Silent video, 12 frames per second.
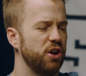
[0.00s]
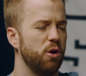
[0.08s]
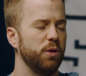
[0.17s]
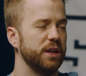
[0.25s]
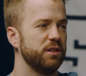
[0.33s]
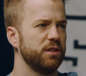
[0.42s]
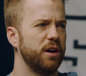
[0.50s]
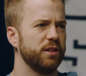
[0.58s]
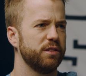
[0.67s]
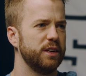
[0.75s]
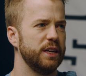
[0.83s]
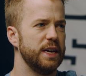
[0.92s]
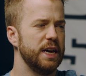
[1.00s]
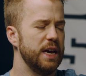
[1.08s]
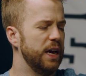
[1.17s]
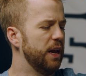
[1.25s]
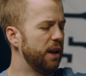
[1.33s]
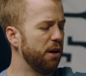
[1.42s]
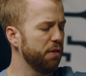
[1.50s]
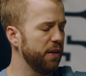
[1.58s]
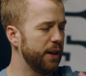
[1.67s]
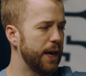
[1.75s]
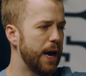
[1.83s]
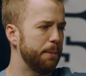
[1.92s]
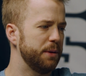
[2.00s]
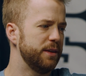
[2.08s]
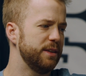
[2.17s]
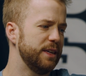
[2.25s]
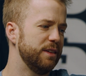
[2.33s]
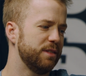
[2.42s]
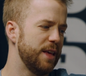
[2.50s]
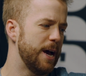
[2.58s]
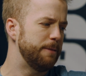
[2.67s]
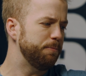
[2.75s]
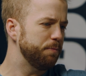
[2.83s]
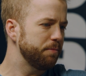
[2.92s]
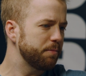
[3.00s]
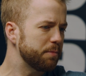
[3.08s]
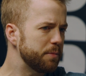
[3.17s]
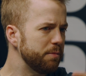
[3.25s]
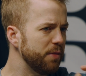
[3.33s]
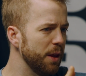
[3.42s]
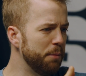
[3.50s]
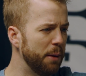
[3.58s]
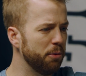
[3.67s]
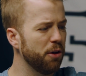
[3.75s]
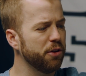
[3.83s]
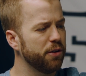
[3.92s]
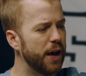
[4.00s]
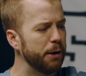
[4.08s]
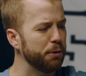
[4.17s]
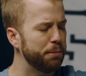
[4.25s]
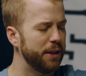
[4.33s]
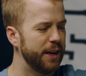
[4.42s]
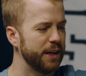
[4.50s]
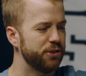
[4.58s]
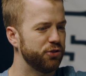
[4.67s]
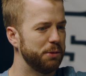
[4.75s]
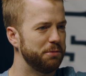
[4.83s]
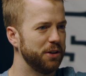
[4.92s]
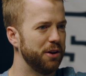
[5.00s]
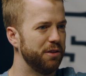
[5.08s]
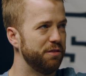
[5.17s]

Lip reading: Totally exhausted. Another thing that happened is that my brother and I were planning a trip to go to